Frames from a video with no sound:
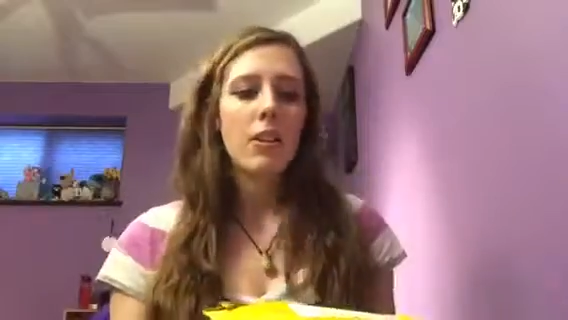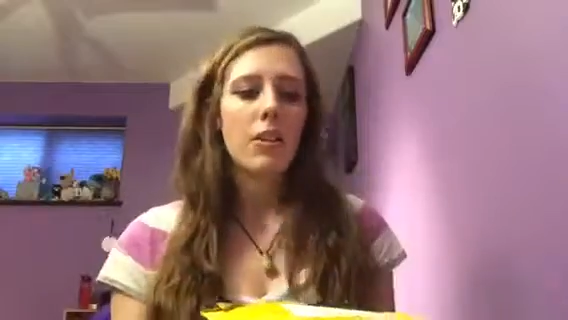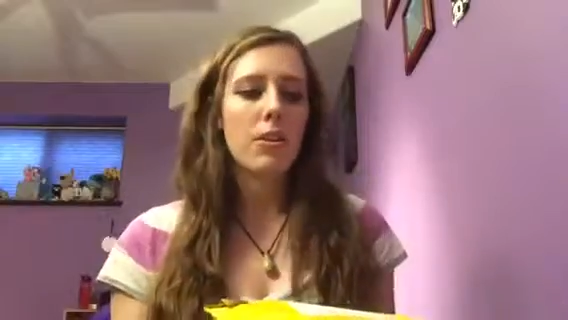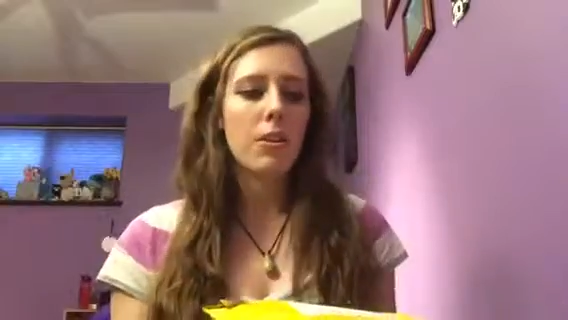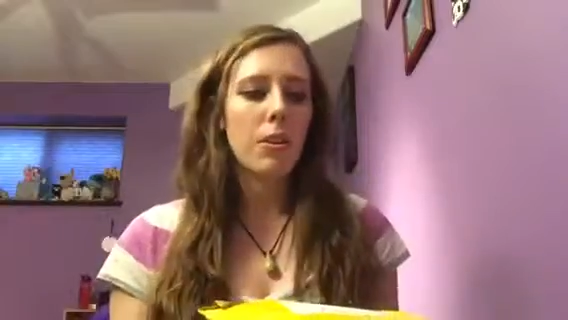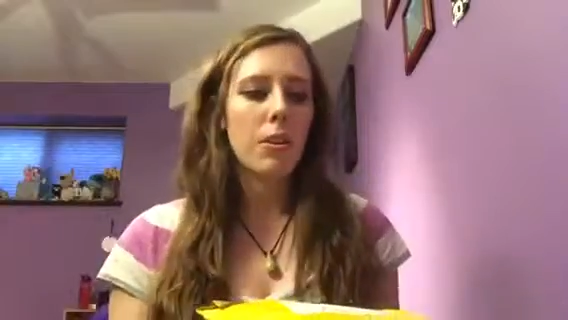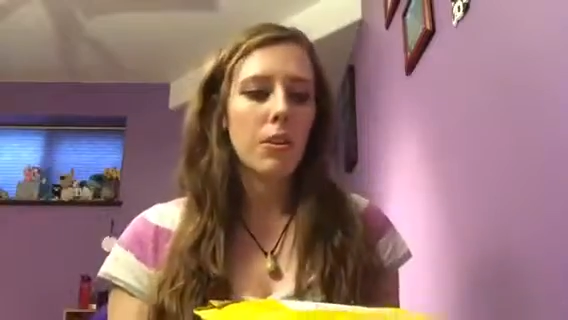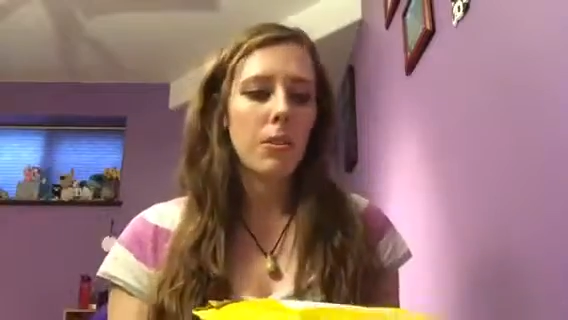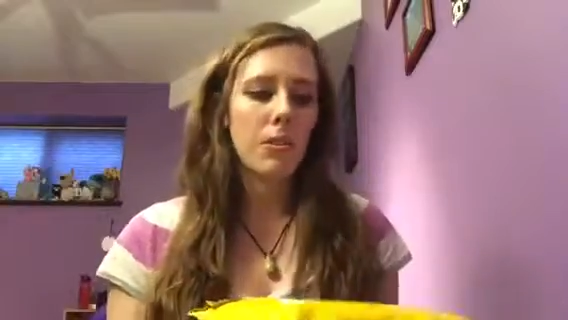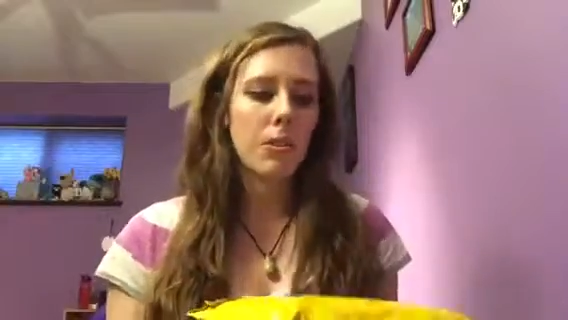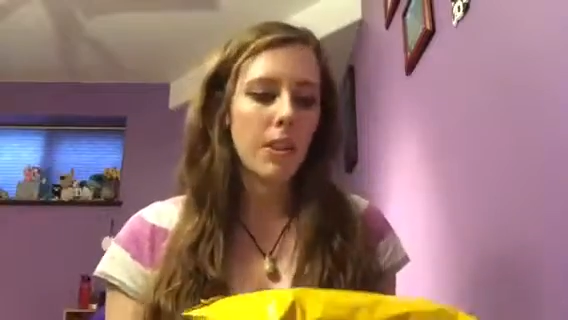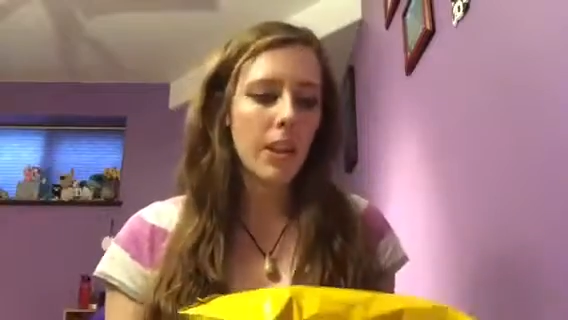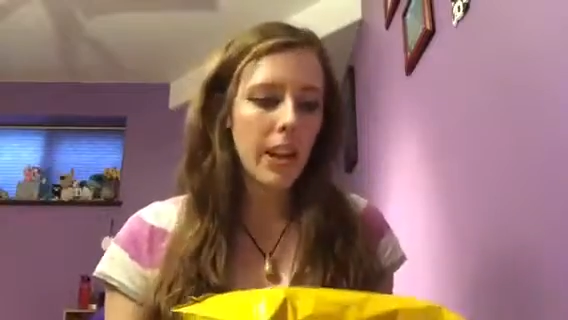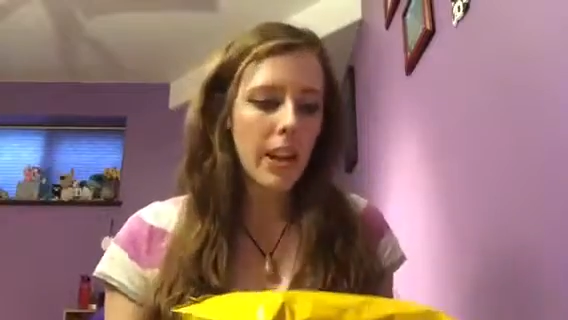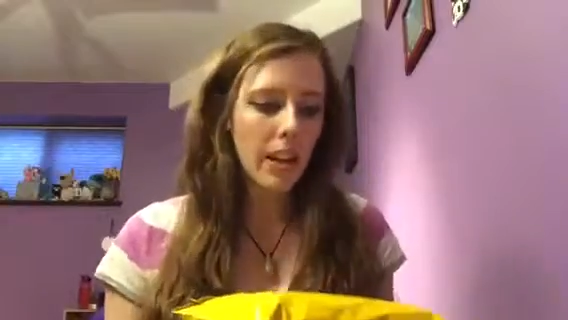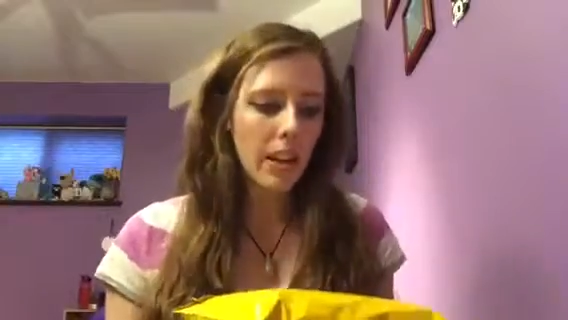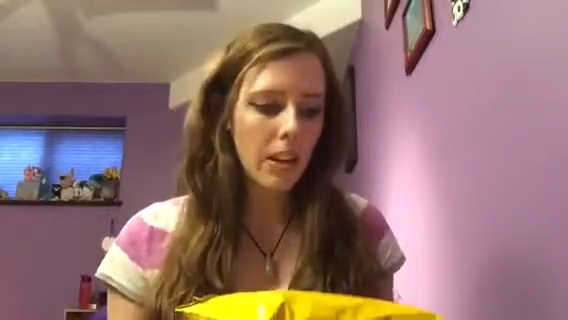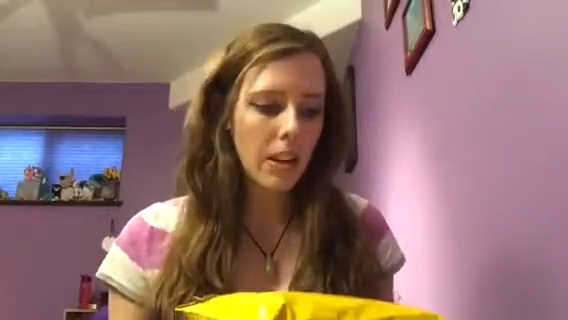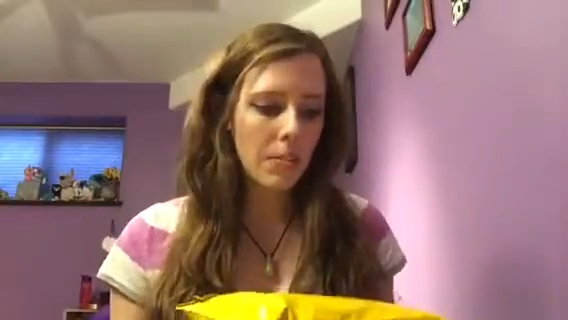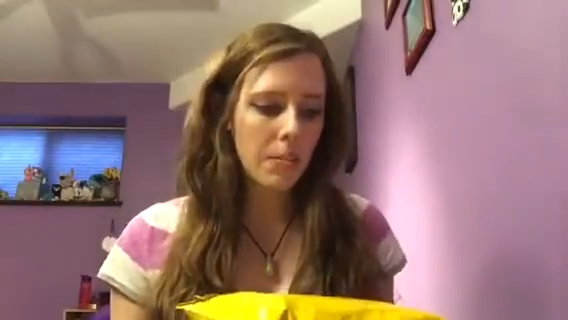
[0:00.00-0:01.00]
So today
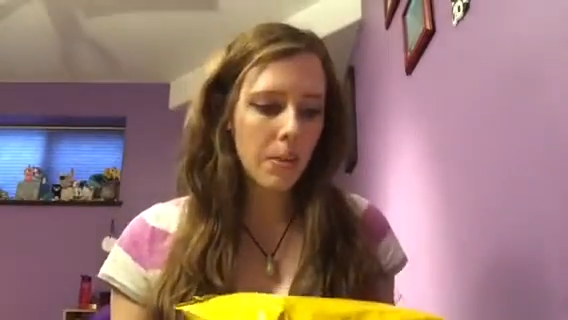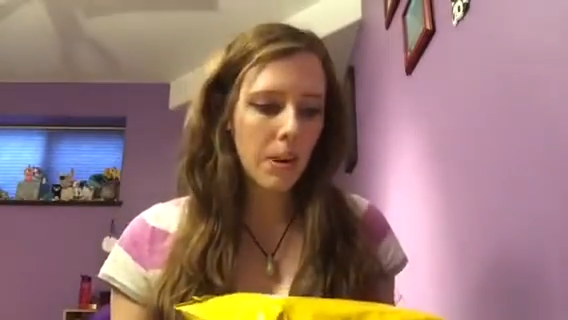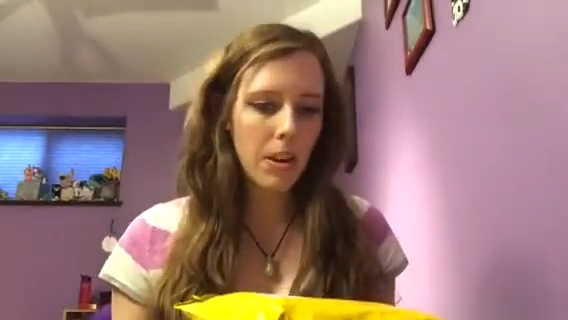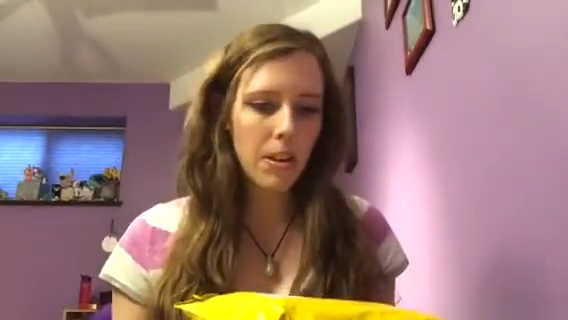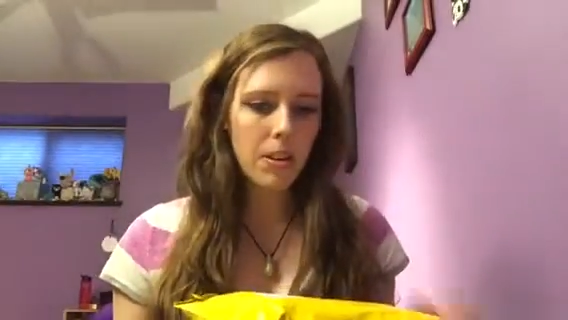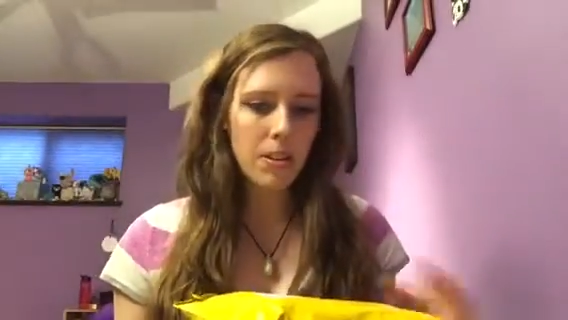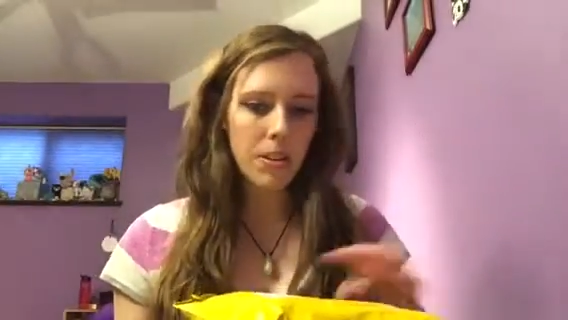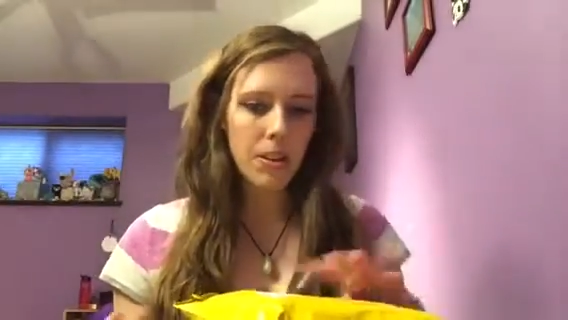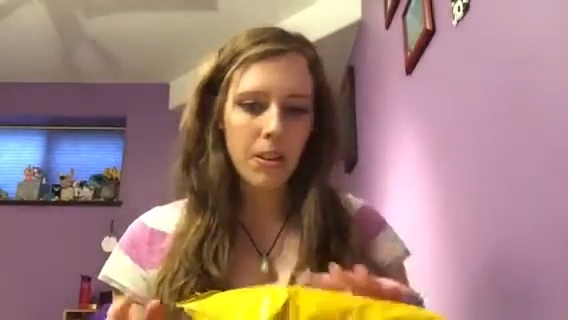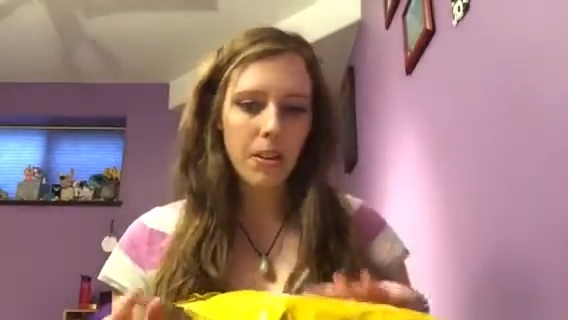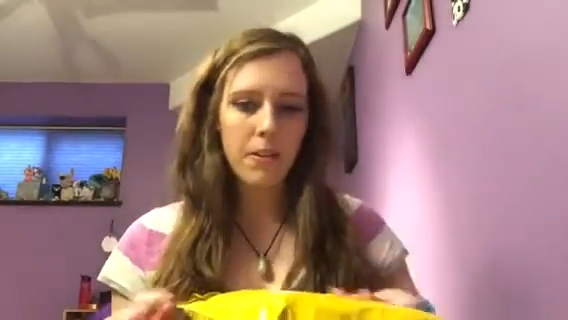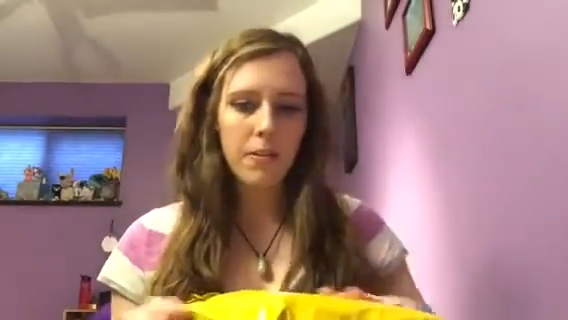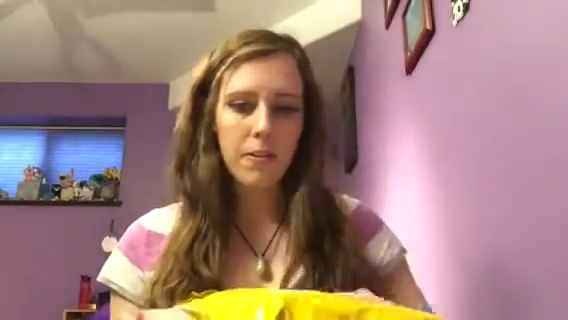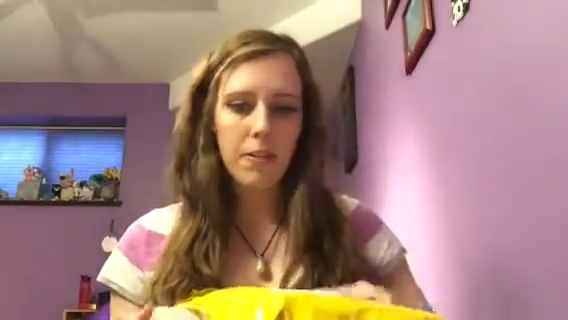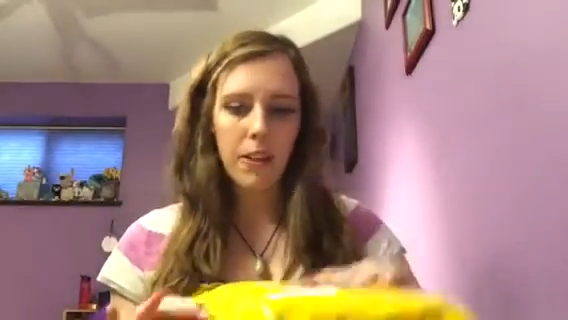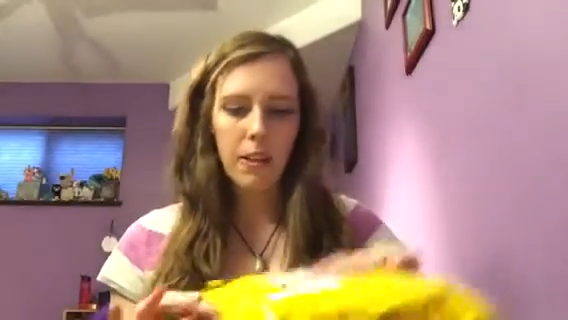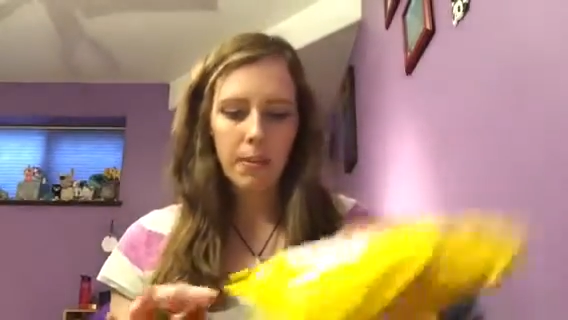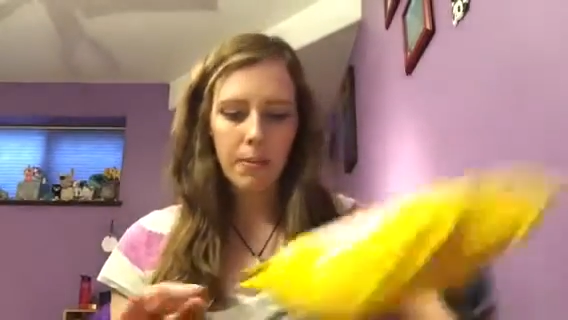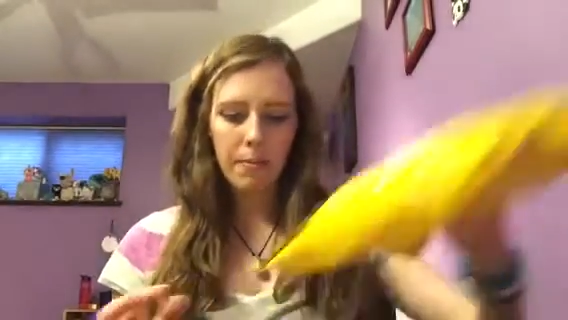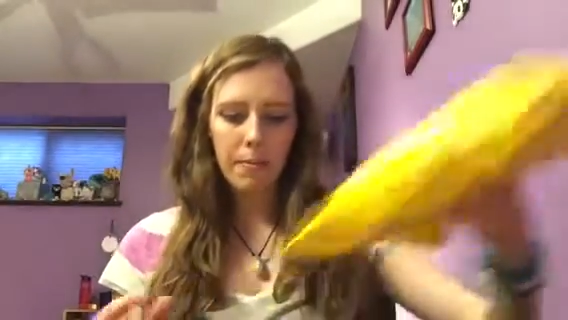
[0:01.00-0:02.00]
I got a parcel
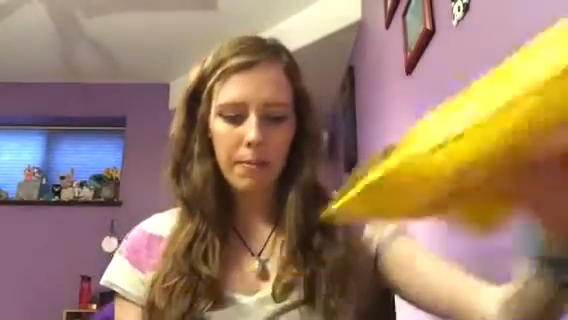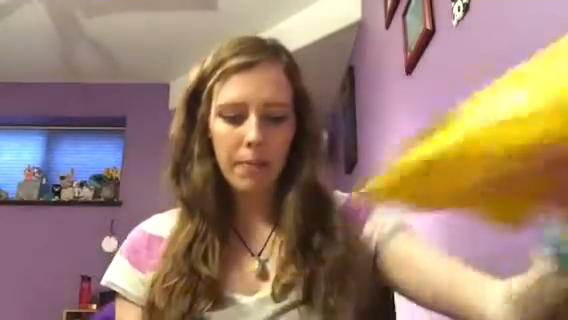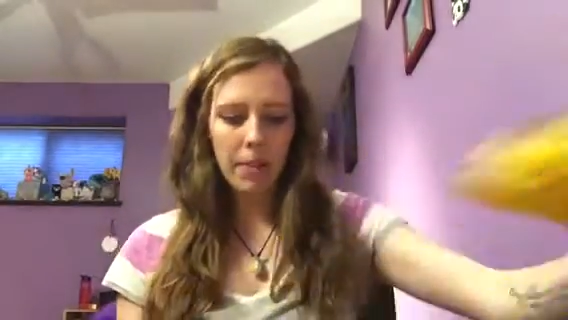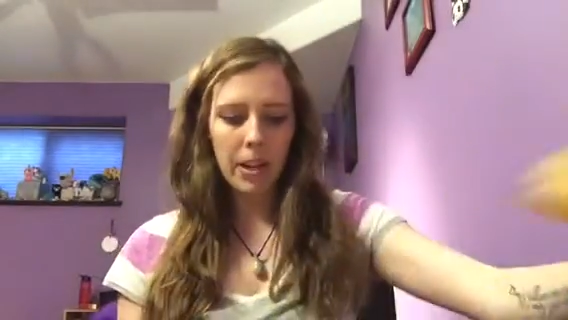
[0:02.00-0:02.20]
from